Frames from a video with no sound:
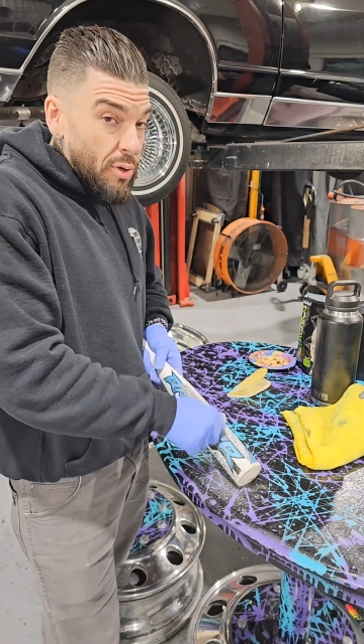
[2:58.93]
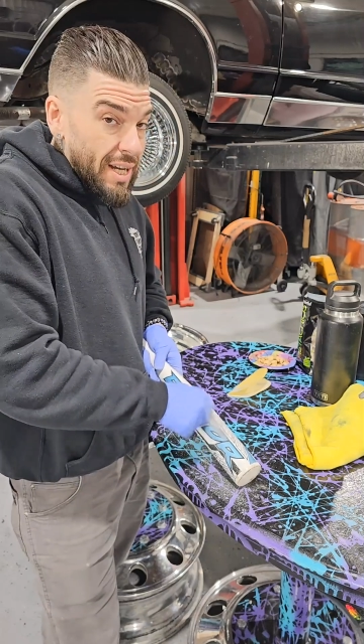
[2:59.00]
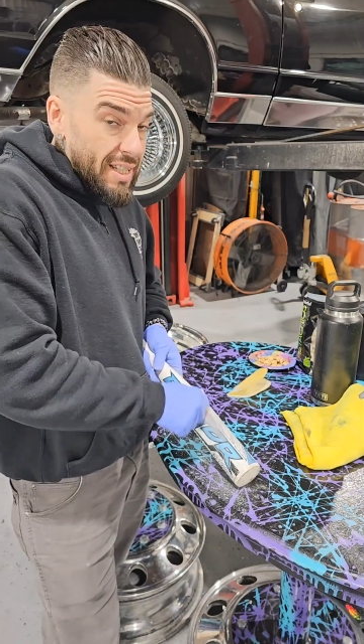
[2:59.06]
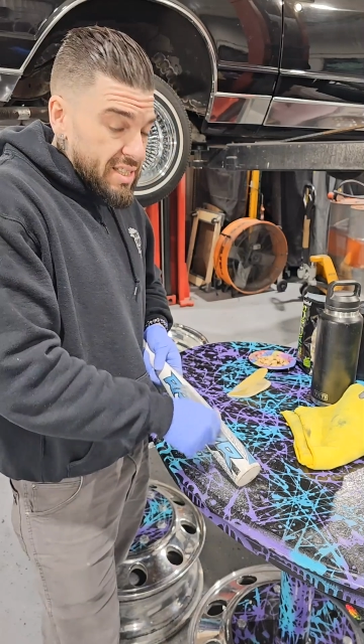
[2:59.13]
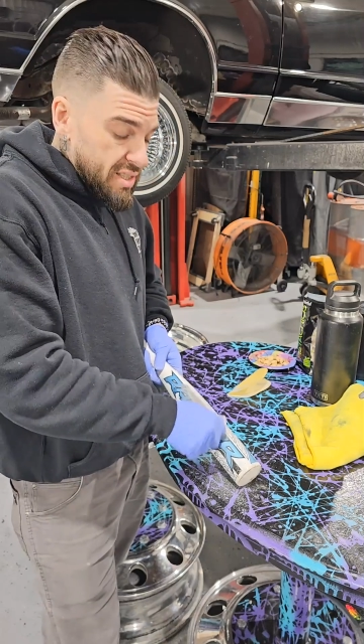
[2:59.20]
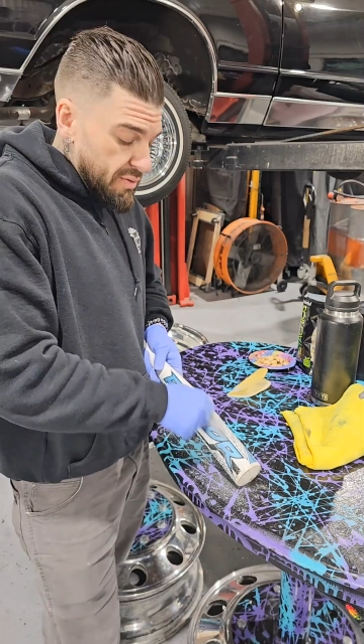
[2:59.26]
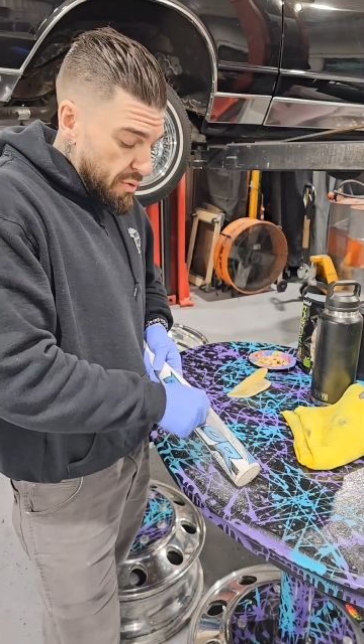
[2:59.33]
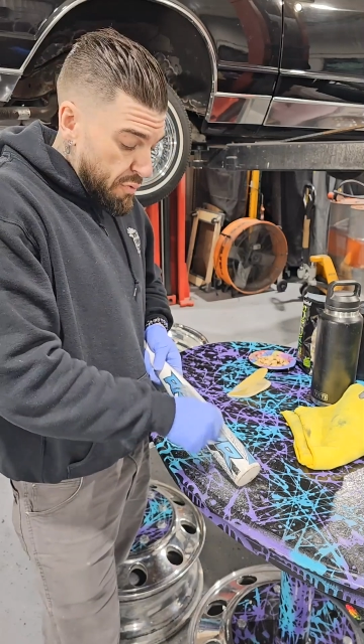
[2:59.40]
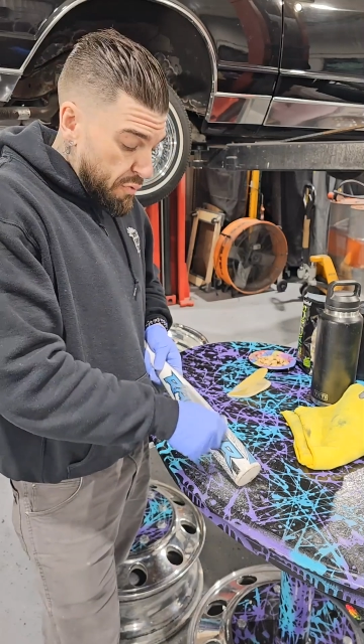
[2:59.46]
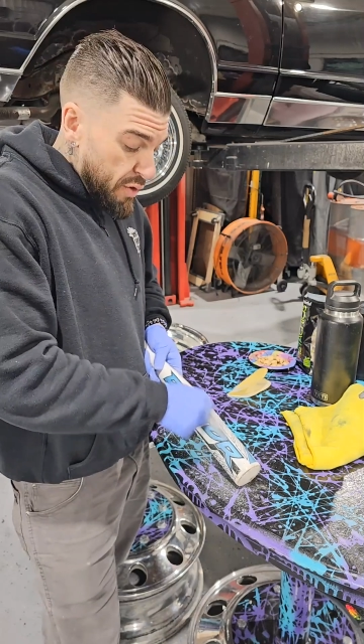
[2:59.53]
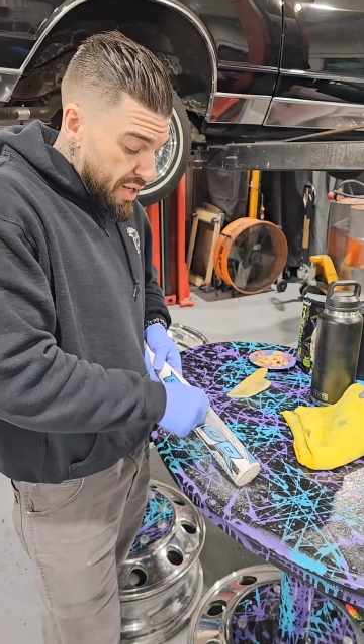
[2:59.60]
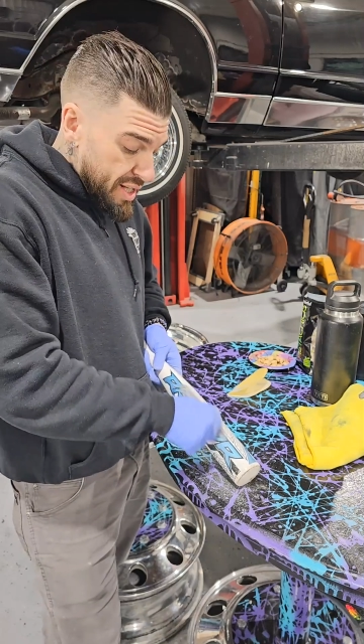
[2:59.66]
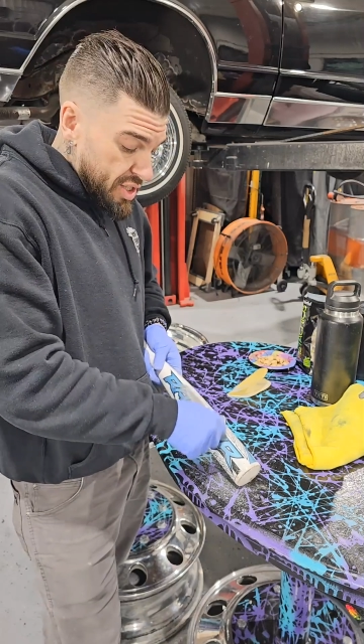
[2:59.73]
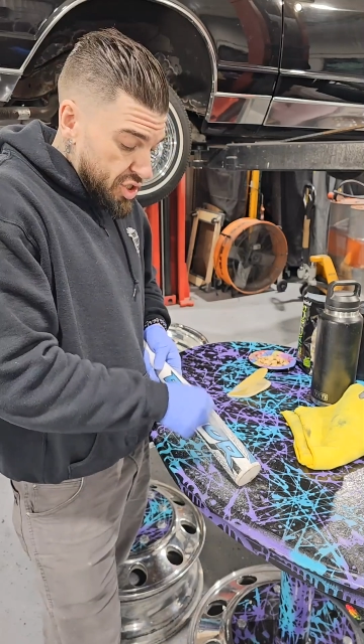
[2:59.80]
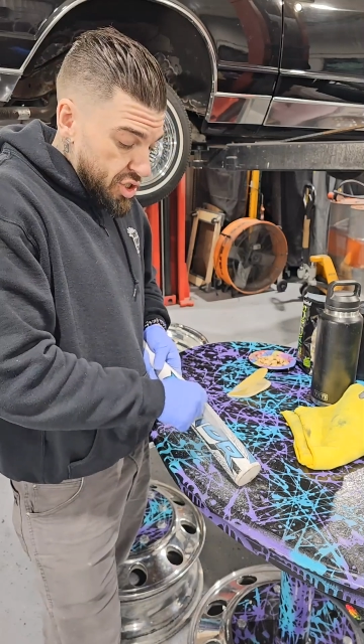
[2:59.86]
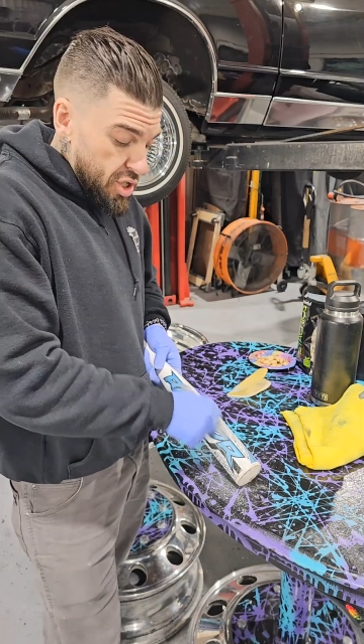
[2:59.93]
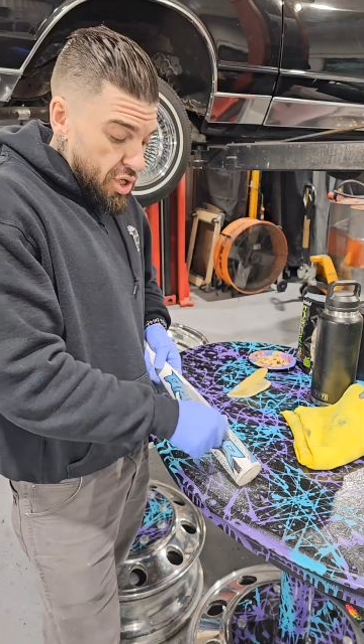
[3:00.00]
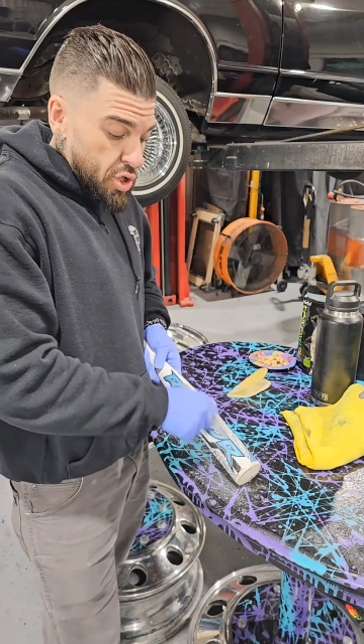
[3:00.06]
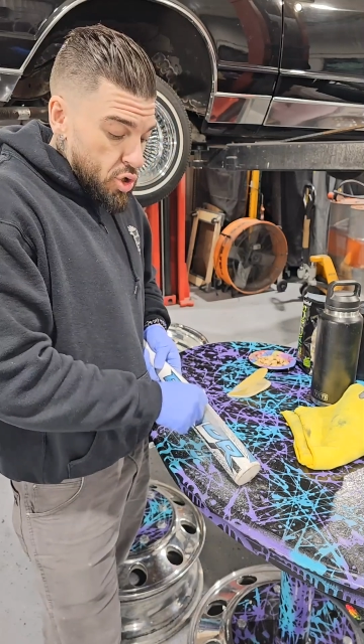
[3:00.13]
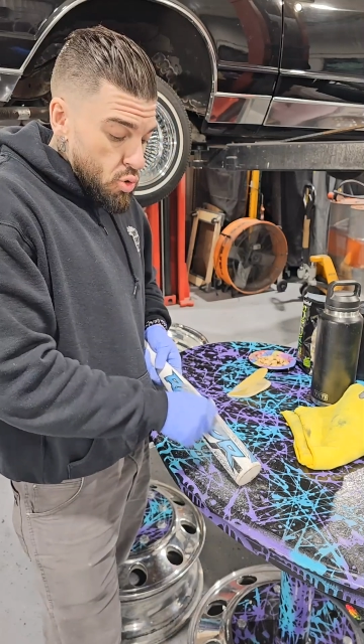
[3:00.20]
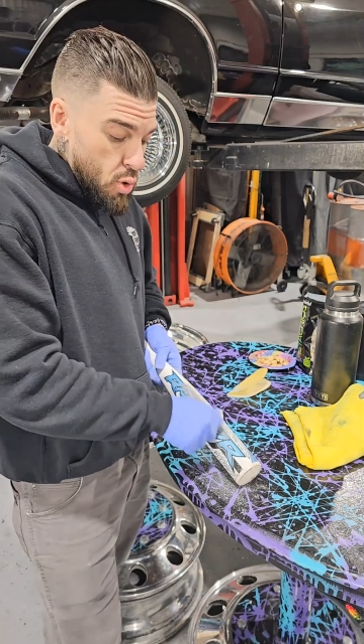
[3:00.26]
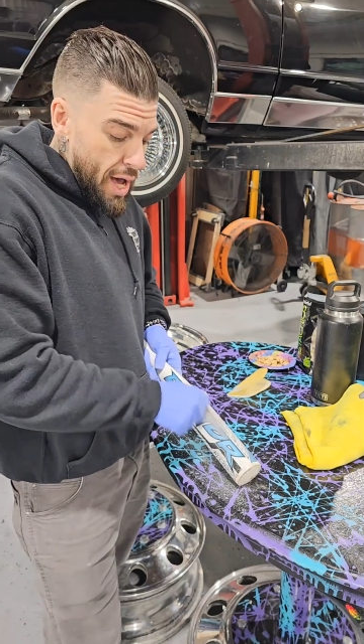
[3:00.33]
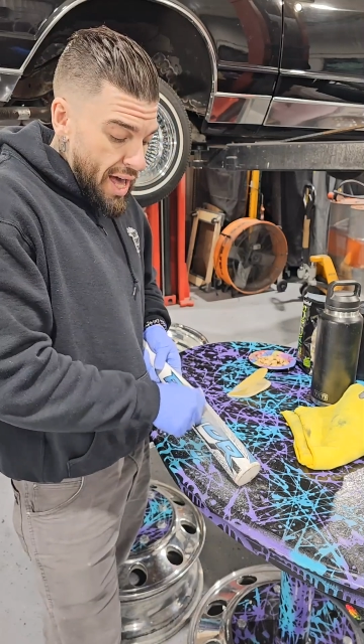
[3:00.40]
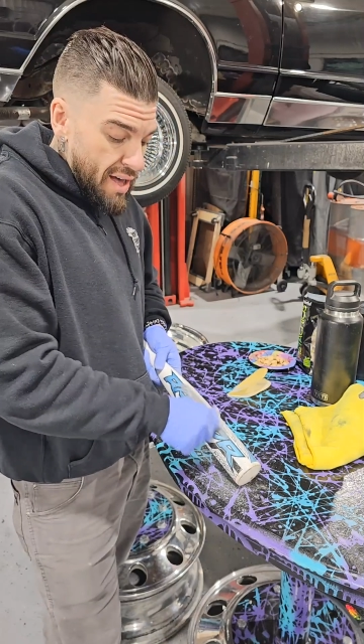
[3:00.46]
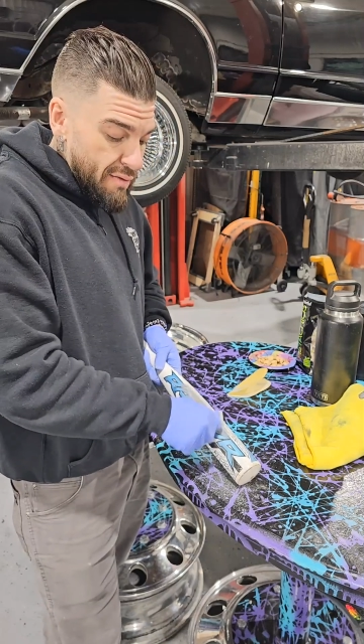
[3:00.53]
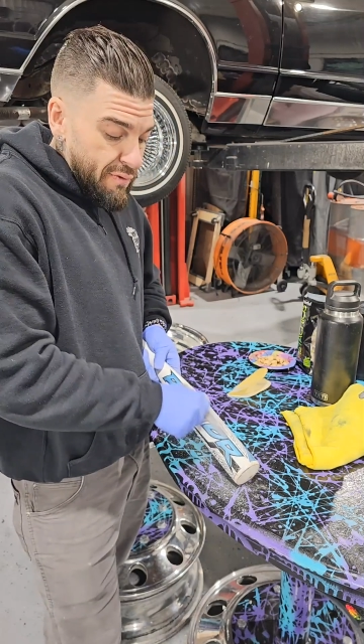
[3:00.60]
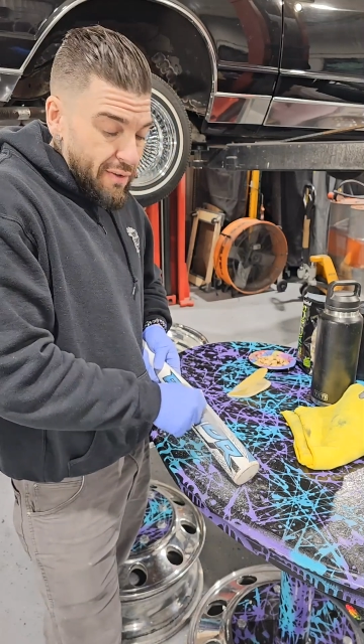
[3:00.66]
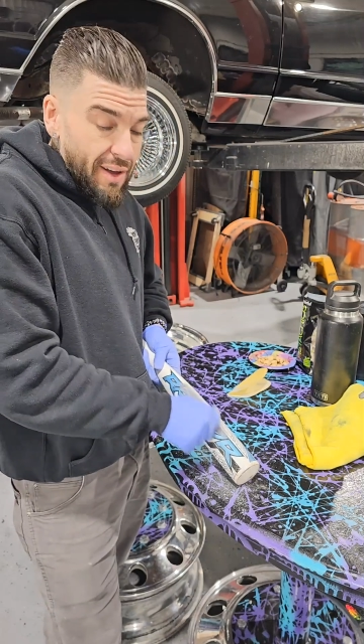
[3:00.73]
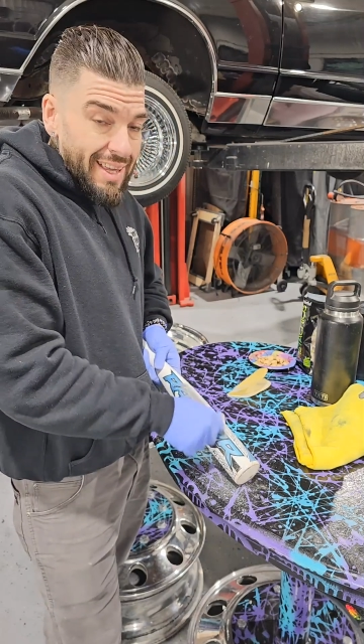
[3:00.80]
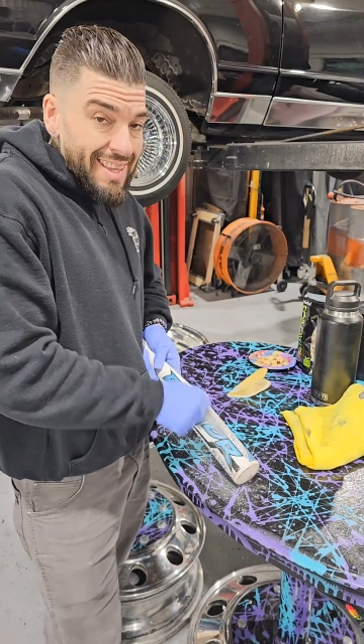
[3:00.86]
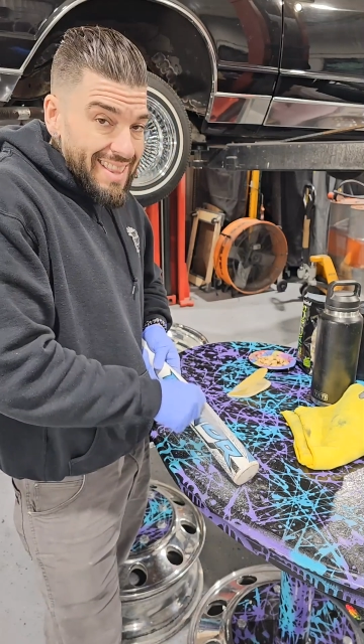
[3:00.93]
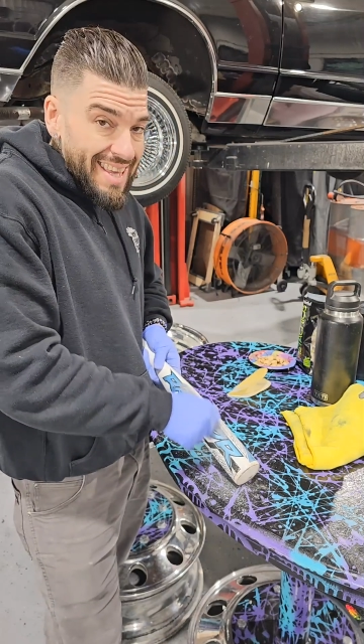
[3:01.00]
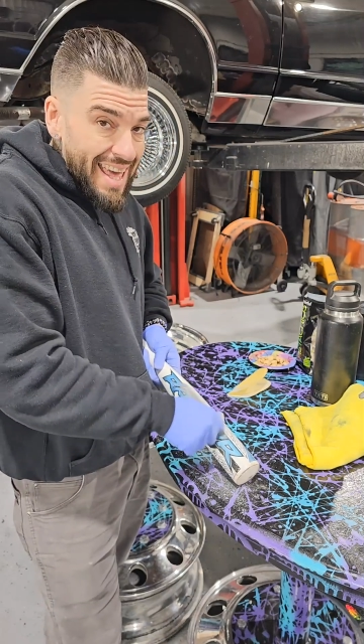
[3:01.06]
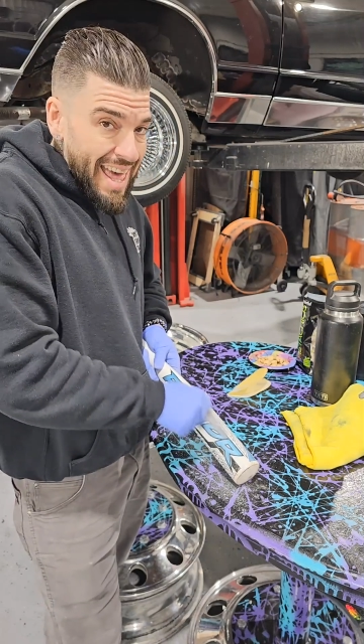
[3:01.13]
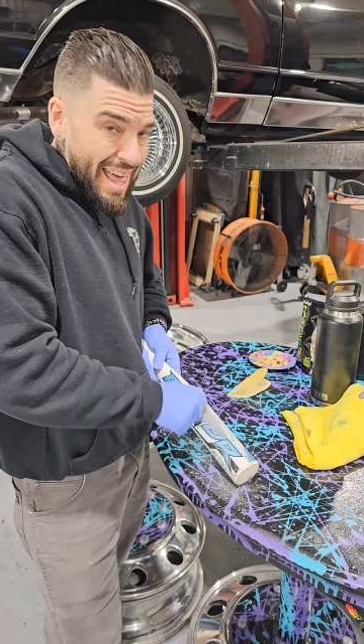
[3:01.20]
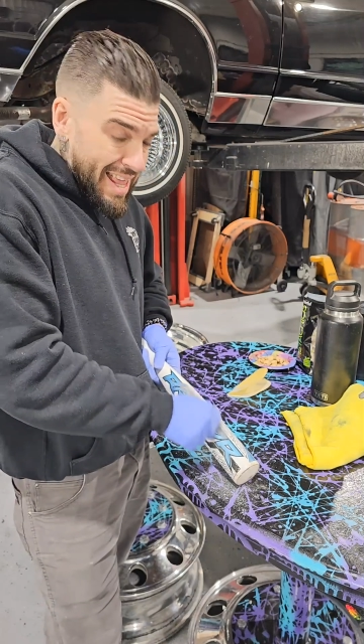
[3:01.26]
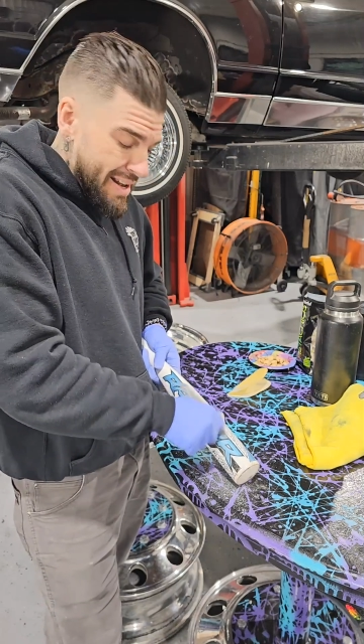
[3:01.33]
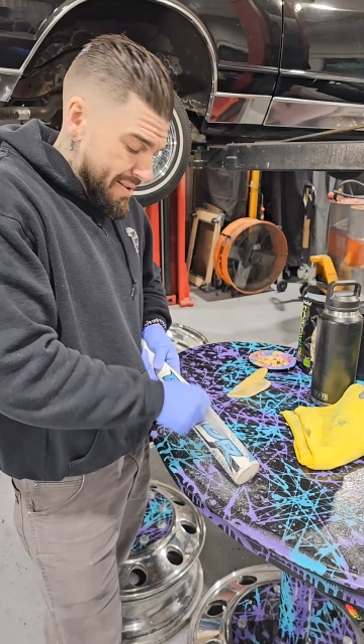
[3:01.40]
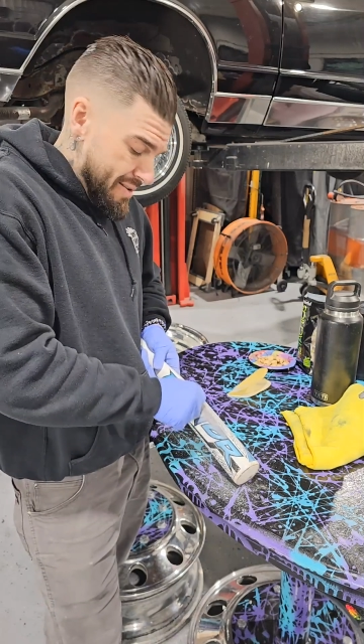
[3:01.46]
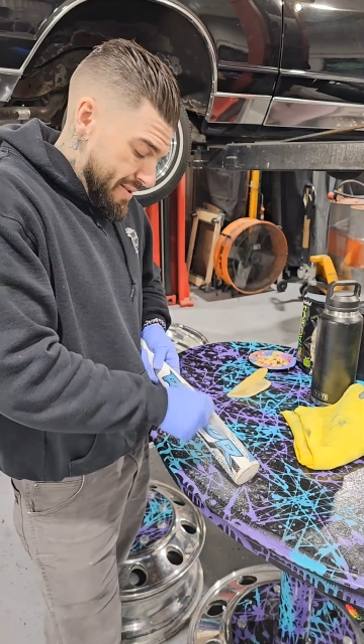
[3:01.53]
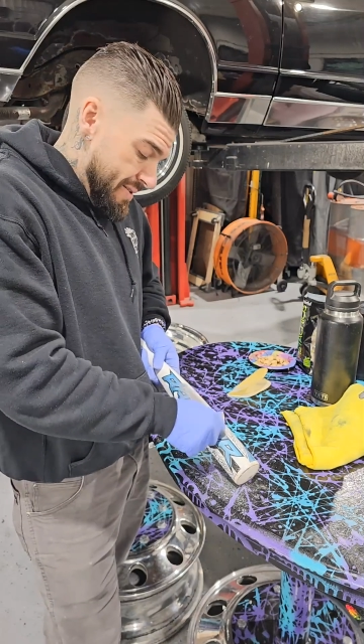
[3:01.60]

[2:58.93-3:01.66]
nice of a finish you have in the end.